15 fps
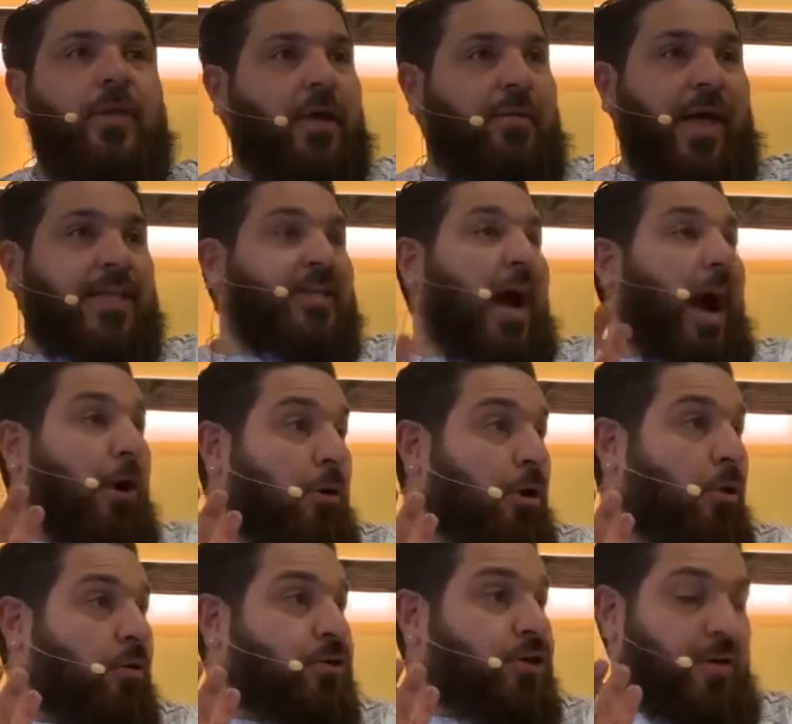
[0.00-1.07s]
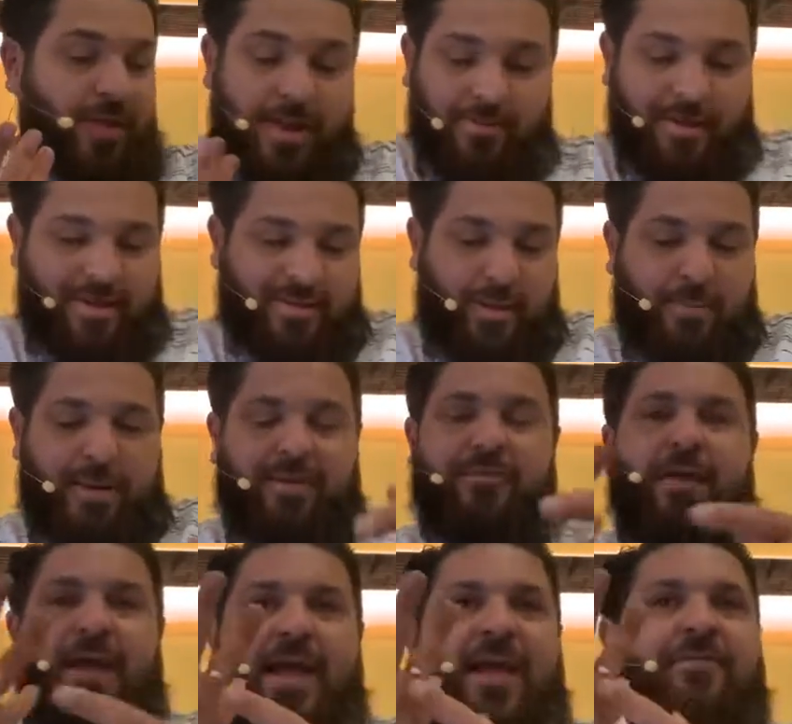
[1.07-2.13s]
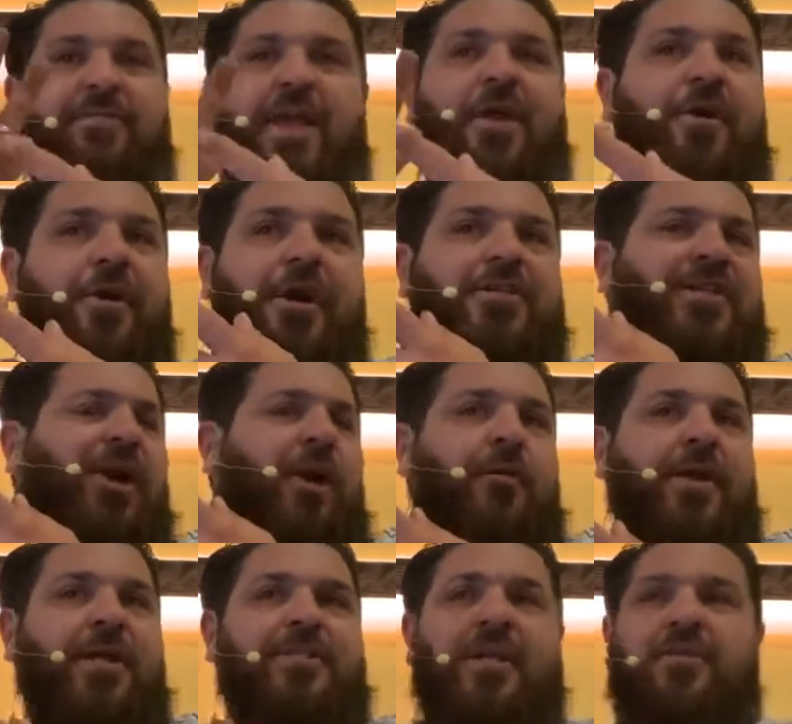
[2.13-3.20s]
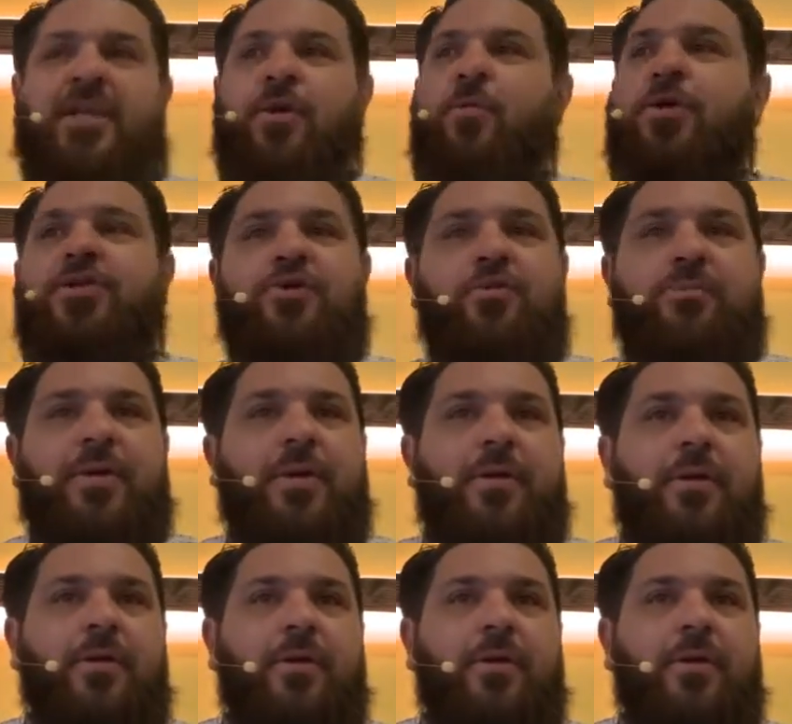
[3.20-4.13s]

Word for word: That's our culture. They don't, I mean, if, if they heard us in our rings, they'd think we're stupid.